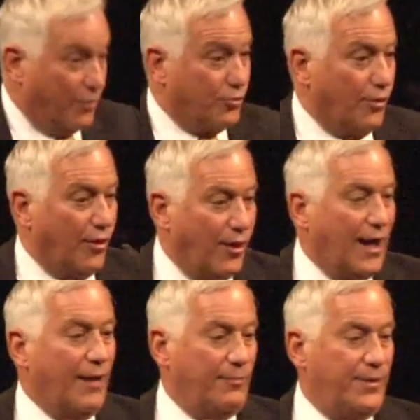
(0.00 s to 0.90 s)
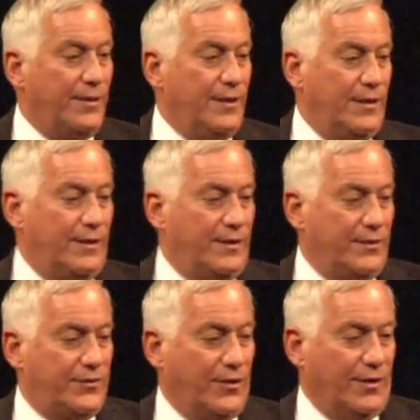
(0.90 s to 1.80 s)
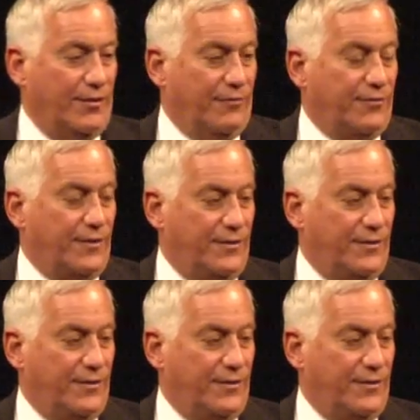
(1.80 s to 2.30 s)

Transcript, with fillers: grow up sort of,